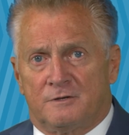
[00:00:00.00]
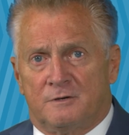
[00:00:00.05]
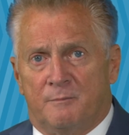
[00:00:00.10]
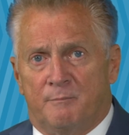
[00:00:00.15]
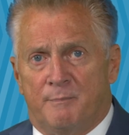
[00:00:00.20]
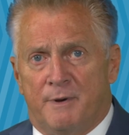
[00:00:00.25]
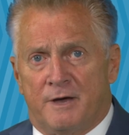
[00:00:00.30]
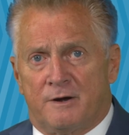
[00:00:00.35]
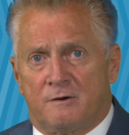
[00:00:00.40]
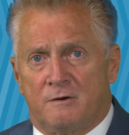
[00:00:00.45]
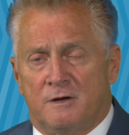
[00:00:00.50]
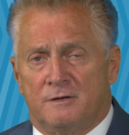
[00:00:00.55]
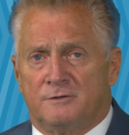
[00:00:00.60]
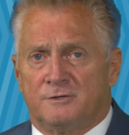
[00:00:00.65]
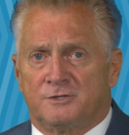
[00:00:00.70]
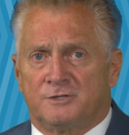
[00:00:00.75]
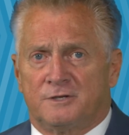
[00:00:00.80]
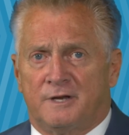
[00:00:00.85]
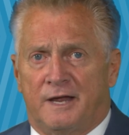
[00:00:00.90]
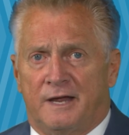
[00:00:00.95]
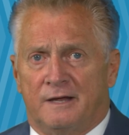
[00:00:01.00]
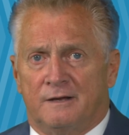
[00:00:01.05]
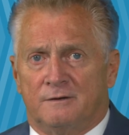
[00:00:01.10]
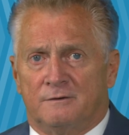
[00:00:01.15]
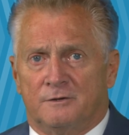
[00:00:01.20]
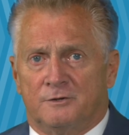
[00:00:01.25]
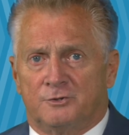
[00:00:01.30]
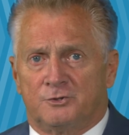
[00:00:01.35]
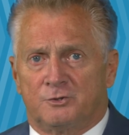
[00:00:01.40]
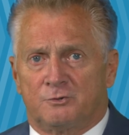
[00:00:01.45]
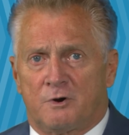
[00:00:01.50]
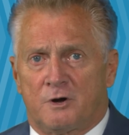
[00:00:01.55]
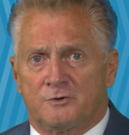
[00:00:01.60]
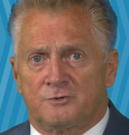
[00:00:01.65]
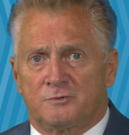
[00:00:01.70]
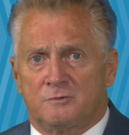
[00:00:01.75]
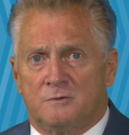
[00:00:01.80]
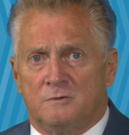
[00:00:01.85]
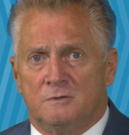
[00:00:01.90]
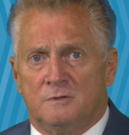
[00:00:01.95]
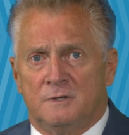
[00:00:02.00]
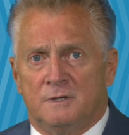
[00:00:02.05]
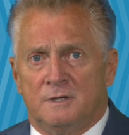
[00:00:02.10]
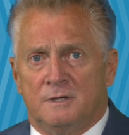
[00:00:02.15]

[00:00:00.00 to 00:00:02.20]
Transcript: to better understand the structural